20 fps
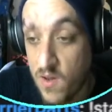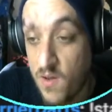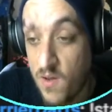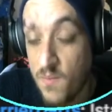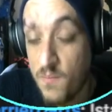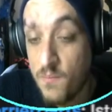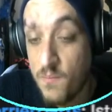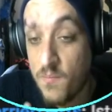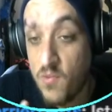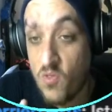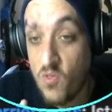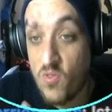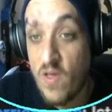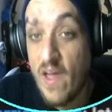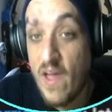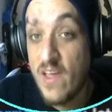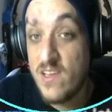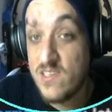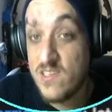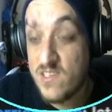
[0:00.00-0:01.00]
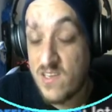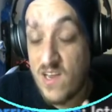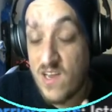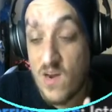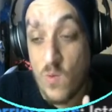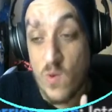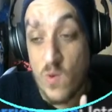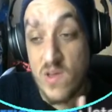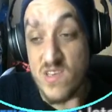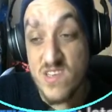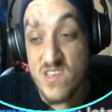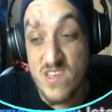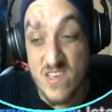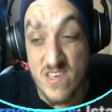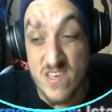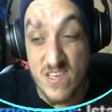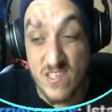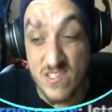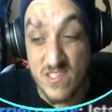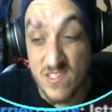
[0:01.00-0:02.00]
but that is how it
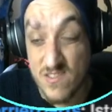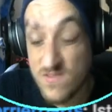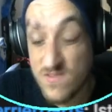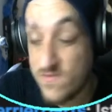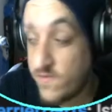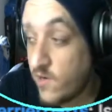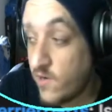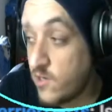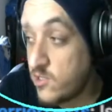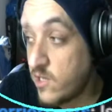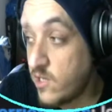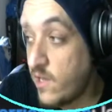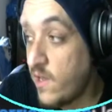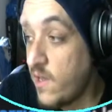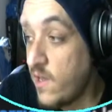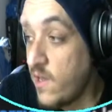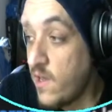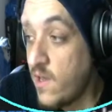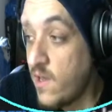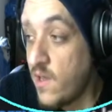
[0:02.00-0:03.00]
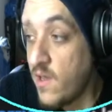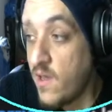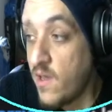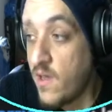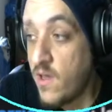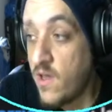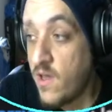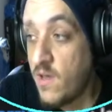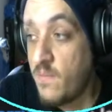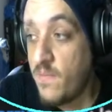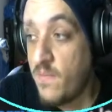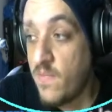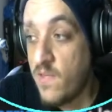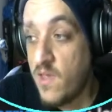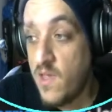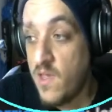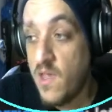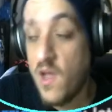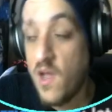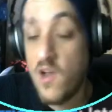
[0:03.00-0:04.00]
is, unfortunately. Again,
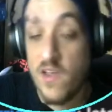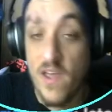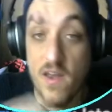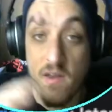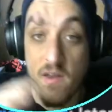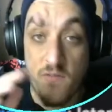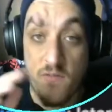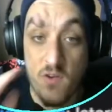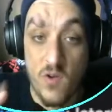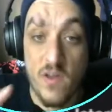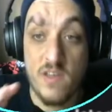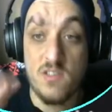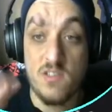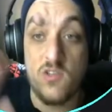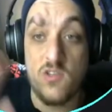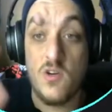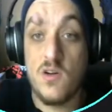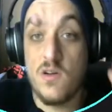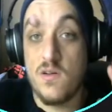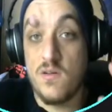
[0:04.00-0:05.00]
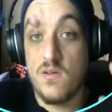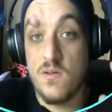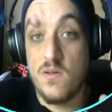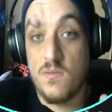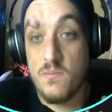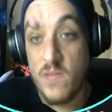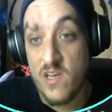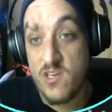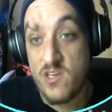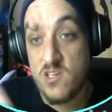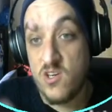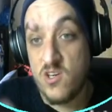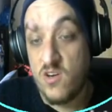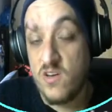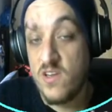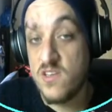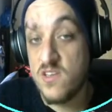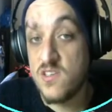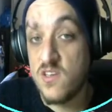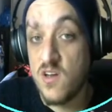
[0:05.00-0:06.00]
if you do get stuck, message on
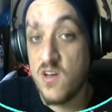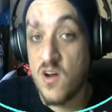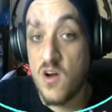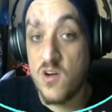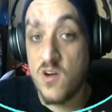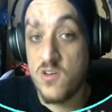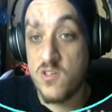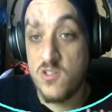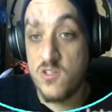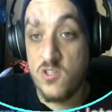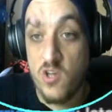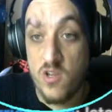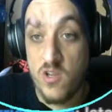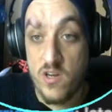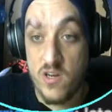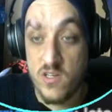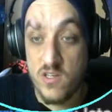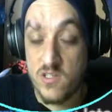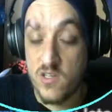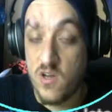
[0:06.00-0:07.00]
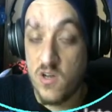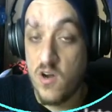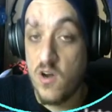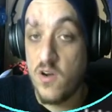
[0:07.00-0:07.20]
Discord, join the Discord.